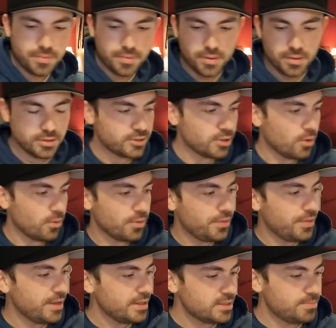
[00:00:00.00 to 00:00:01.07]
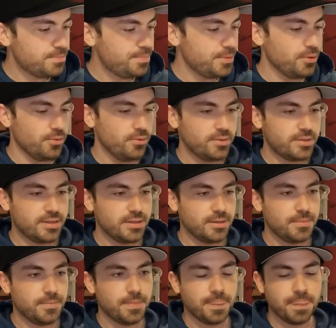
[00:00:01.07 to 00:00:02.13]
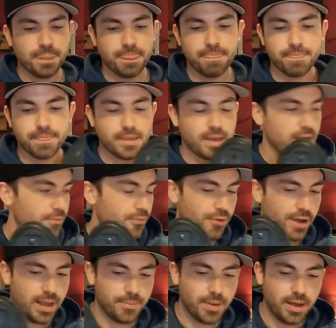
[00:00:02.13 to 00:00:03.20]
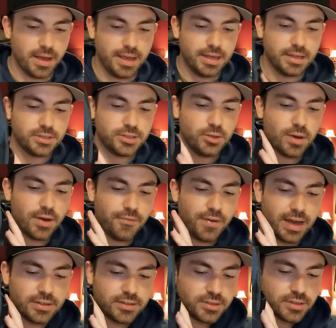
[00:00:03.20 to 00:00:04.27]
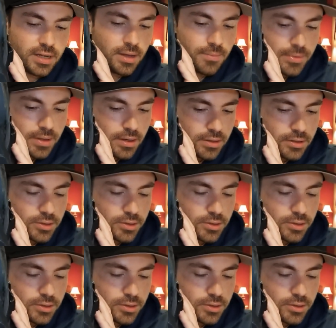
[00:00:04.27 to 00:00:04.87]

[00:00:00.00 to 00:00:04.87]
So this boot and frame is UFS. So